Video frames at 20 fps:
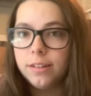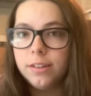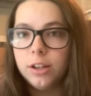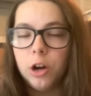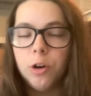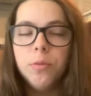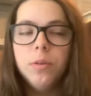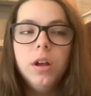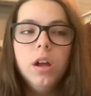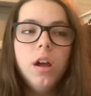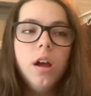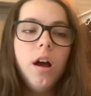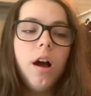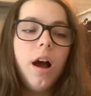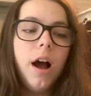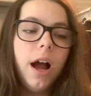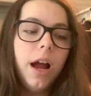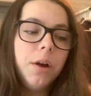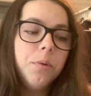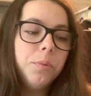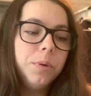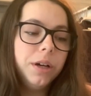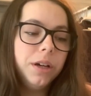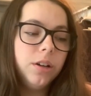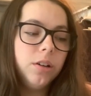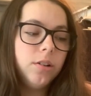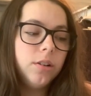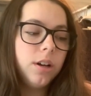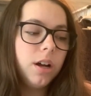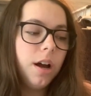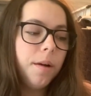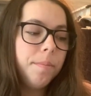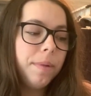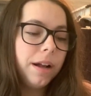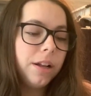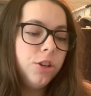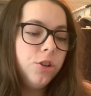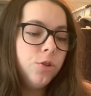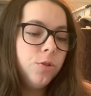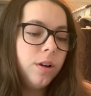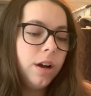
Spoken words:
So I will come back to you